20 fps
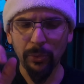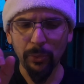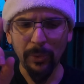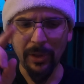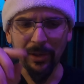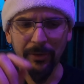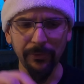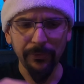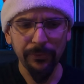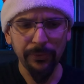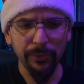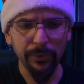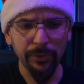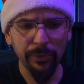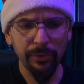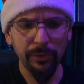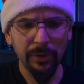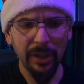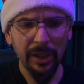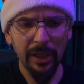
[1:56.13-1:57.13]
Well,
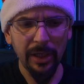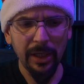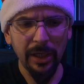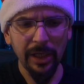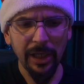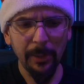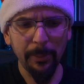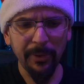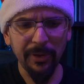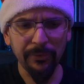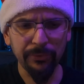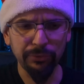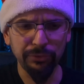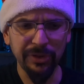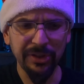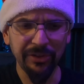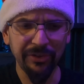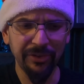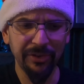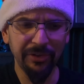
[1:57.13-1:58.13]
for uh, a couple of
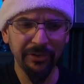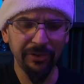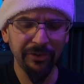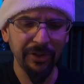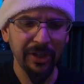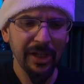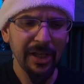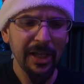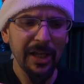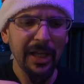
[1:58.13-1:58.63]
reasons.